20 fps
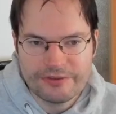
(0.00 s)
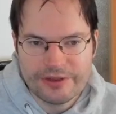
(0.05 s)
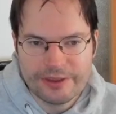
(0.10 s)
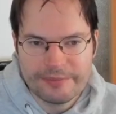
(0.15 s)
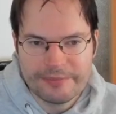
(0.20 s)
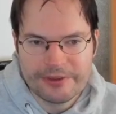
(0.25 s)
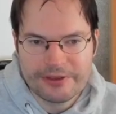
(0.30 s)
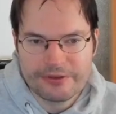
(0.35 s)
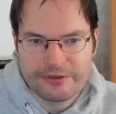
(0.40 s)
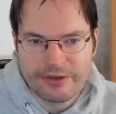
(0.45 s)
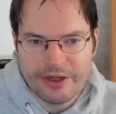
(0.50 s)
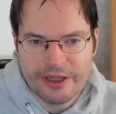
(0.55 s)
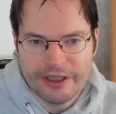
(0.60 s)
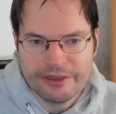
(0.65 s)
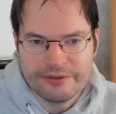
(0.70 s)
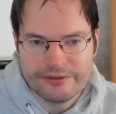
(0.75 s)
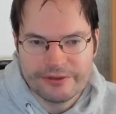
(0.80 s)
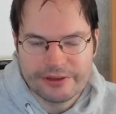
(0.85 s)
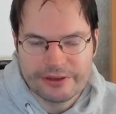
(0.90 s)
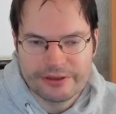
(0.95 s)
I'm
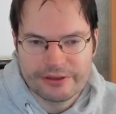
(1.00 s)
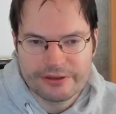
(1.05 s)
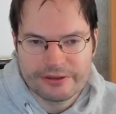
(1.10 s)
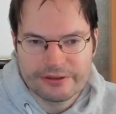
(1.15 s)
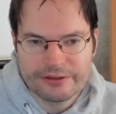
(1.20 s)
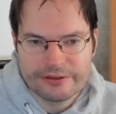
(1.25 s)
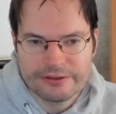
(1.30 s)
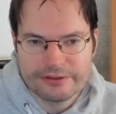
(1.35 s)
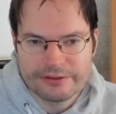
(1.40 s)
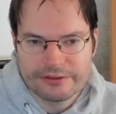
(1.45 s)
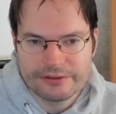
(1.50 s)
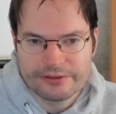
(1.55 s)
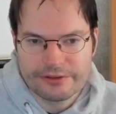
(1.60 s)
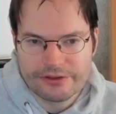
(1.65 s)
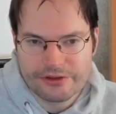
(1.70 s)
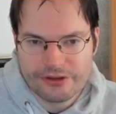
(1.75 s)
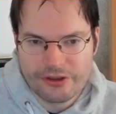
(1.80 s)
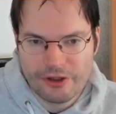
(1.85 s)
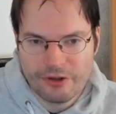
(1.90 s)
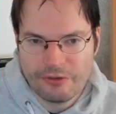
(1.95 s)
deriving the
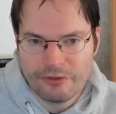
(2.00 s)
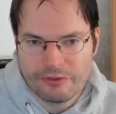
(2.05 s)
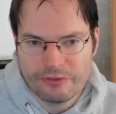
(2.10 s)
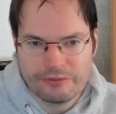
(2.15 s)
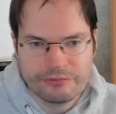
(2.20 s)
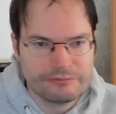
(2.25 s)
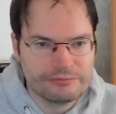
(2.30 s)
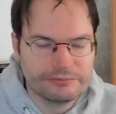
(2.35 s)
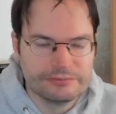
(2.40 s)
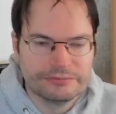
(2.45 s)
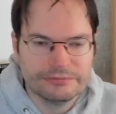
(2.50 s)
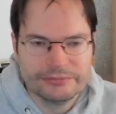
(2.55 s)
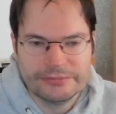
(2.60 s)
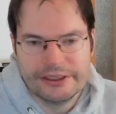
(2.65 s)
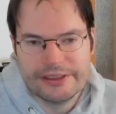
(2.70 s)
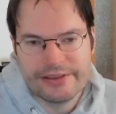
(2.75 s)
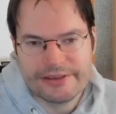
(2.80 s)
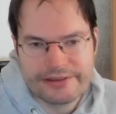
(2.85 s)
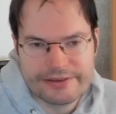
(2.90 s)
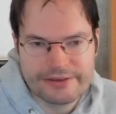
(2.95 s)
show
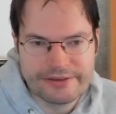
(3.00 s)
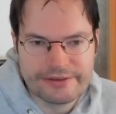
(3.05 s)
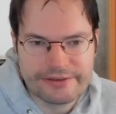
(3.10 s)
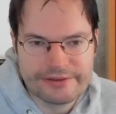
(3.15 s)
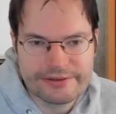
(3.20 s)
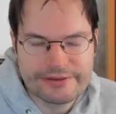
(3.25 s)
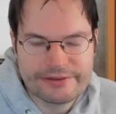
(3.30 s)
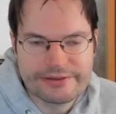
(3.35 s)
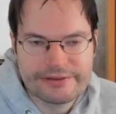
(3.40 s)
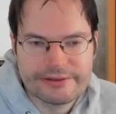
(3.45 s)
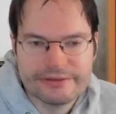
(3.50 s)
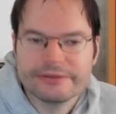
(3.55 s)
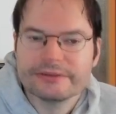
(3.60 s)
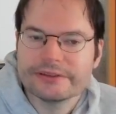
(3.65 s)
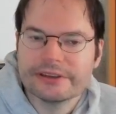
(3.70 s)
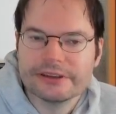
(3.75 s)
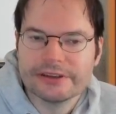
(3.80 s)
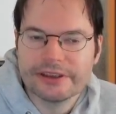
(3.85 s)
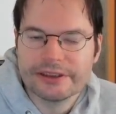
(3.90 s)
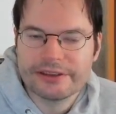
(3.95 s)
instance,
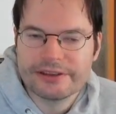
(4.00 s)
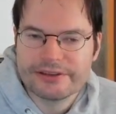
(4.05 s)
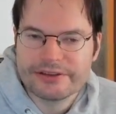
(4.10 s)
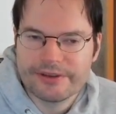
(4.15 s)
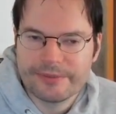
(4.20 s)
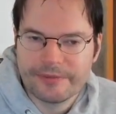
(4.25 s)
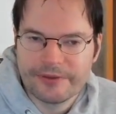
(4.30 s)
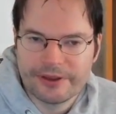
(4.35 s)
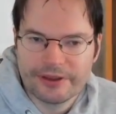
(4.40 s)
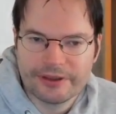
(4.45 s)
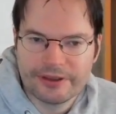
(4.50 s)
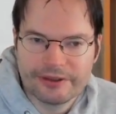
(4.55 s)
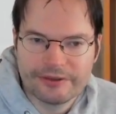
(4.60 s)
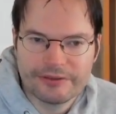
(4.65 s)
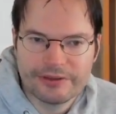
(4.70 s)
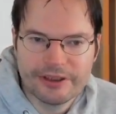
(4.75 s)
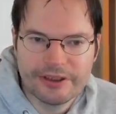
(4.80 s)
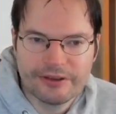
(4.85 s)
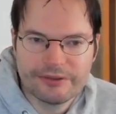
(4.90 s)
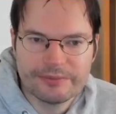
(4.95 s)
and that is something that
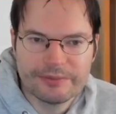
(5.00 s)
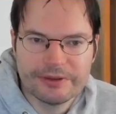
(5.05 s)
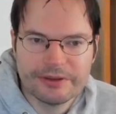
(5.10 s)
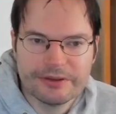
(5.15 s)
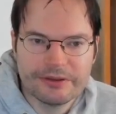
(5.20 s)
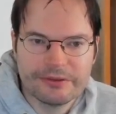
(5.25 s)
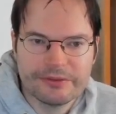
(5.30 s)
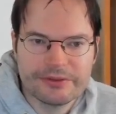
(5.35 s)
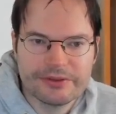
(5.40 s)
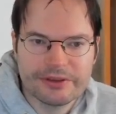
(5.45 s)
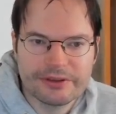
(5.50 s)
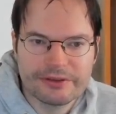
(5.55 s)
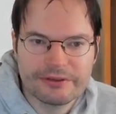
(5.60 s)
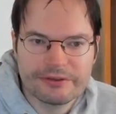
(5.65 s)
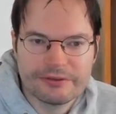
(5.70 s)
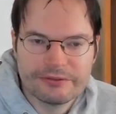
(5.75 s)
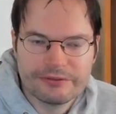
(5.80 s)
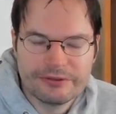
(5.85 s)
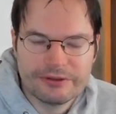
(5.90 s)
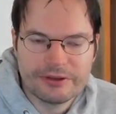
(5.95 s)
we have been
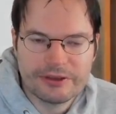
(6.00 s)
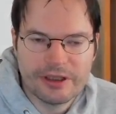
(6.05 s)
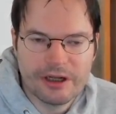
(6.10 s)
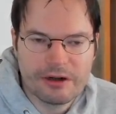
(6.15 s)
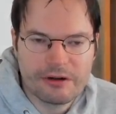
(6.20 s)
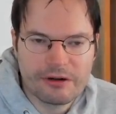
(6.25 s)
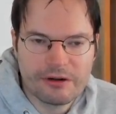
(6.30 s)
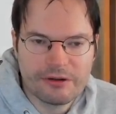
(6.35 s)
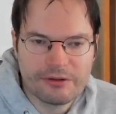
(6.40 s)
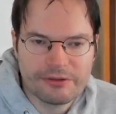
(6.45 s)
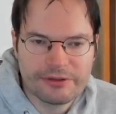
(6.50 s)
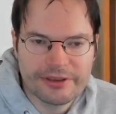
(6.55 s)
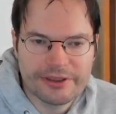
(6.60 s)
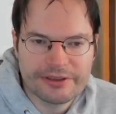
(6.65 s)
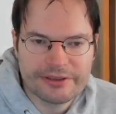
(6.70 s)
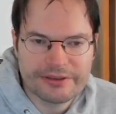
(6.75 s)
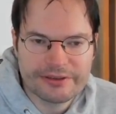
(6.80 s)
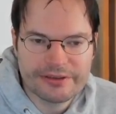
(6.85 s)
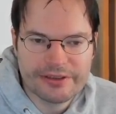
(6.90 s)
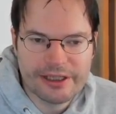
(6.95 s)
using for our own
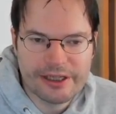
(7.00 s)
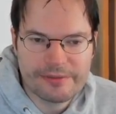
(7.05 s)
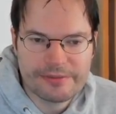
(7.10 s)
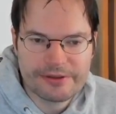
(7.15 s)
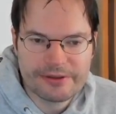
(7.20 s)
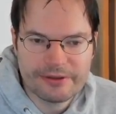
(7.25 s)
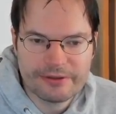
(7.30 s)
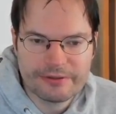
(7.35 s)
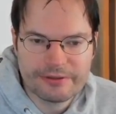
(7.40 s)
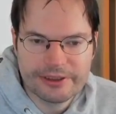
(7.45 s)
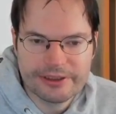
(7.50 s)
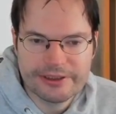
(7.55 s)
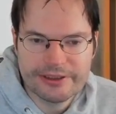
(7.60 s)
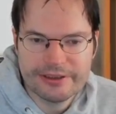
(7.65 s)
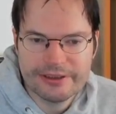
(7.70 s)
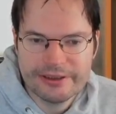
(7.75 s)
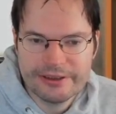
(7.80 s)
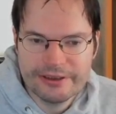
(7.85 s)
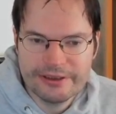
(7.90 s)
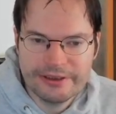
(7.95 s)
data types
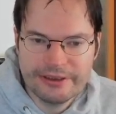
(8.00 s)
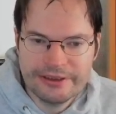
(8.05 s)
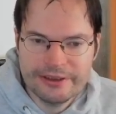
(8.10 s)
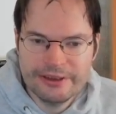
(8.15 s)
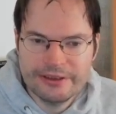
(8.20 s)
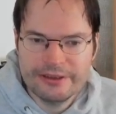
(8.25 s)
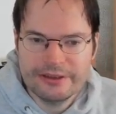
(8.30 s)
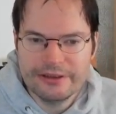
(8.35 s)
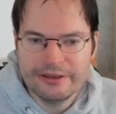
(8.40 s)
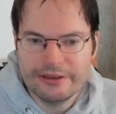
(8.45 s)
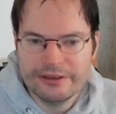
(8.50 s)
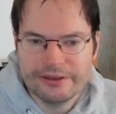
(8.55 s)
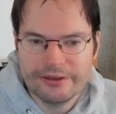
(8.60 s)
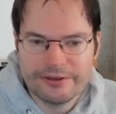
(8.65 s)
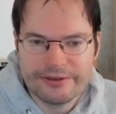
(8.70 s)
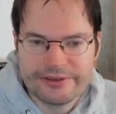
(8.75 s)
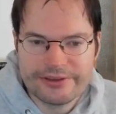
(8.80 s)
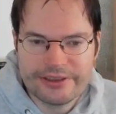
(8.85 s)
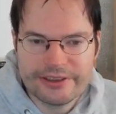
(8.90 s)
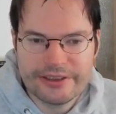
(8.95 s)
already,
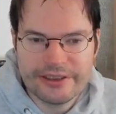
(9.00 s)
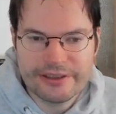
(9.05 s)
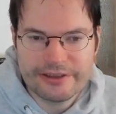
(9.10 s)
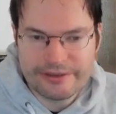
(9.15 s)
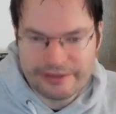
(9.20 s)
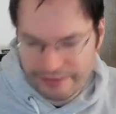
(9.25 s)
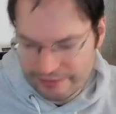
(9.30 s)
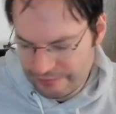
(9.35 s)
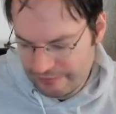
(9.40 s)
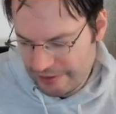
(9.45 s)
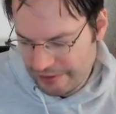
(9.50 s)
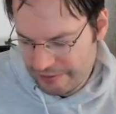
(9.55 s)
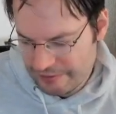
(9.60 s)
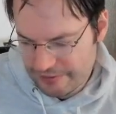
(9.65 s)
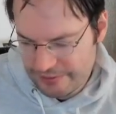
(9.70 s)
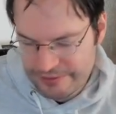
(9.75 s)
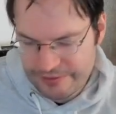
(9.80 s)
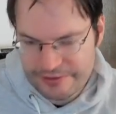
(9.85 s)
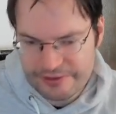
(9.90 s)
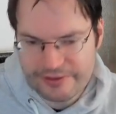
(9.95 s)
you'll see that
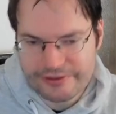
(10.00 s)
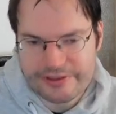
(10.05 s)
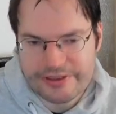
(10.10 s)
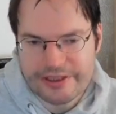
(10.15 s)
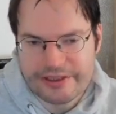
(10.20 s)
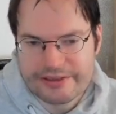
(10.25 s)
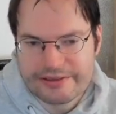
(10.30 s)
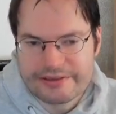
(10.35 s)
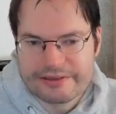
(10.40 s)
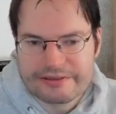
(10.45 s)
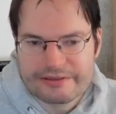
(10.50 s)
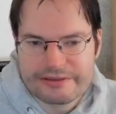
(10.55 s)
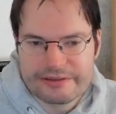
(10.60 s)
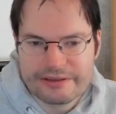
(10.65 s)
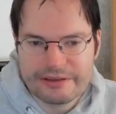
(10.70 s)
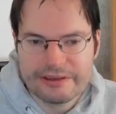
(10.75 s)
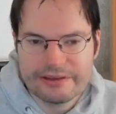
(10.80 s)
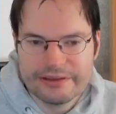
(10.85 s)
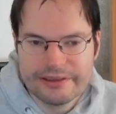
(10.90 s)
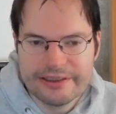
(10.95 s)
record syntax
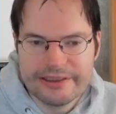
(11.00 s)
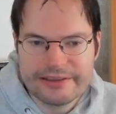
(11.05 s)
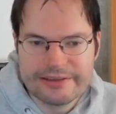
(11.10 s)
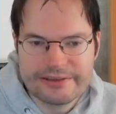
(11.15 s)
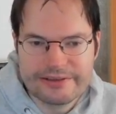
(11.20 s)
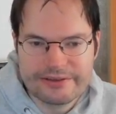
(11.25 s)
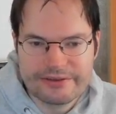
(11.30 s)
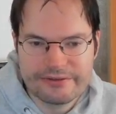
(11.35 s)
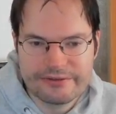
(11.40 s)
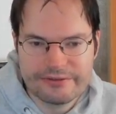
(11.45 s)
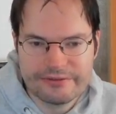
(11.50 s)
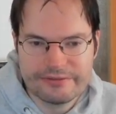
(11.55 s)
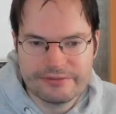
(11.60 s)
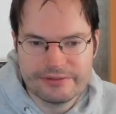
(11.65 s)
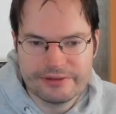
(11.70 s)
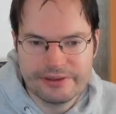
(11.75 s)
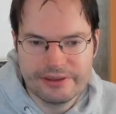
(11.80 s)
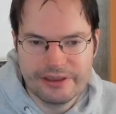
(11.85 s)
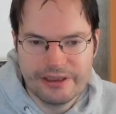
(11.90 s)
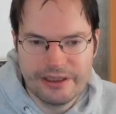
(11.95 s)
leads
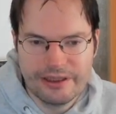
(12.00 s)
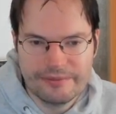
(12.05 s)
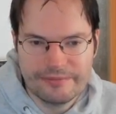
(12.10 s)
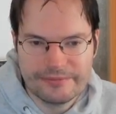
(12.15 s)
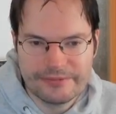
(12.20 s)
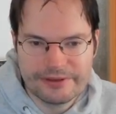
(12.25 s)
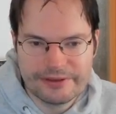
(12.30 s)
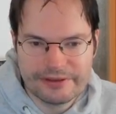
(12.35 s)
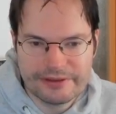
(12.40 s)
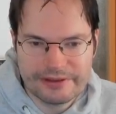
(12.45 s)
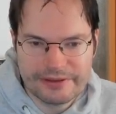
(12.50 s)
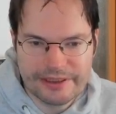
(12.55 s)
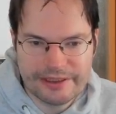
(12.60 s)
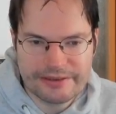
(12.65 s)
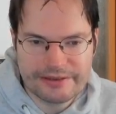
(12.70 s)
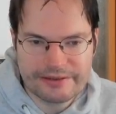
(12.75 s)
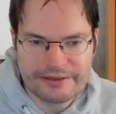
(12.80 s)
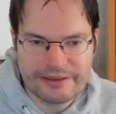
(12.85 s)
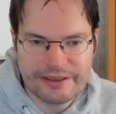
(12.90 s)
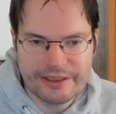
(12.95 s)
to
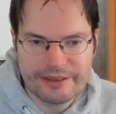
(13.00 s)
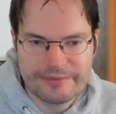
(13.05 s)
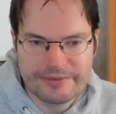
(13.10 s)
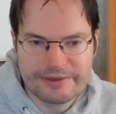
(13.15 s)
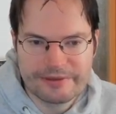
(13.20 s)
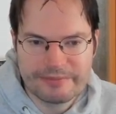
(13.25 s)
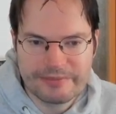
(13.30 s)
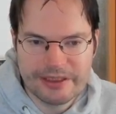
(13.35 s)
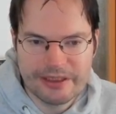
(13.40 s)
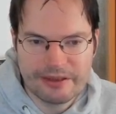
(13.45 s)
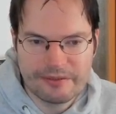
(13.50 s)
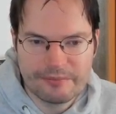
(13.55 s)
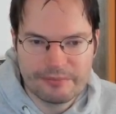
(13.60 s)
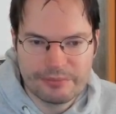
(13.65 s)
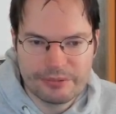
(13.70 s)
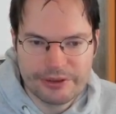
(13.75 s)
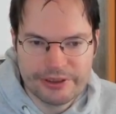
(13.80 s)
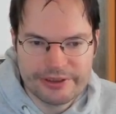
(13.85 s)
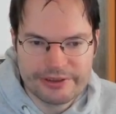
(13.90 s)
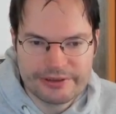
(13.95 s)
data types being
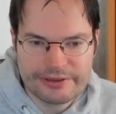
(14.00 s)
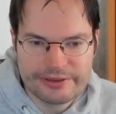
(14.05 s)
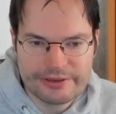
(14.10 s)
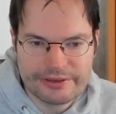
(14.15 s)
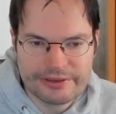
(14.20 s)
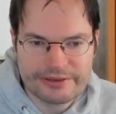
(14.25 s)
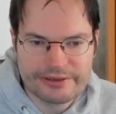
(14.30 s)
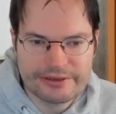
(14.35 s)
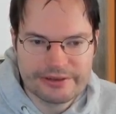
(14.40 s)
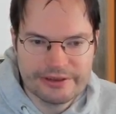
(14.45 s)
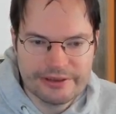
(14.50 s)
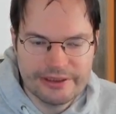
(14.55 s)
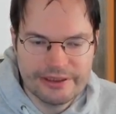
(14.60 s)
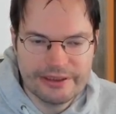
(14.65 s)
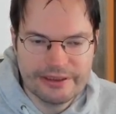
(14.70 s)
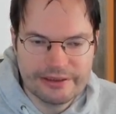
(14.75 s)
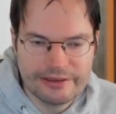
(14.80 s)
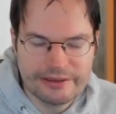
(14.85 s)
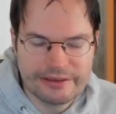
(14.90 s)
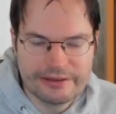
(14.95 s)
printed
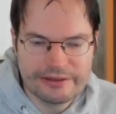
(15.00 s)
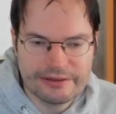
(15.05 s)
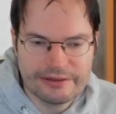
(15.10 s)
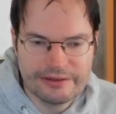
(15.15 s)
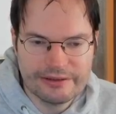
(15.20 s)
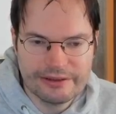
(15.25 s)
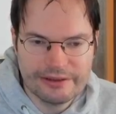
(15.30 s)
in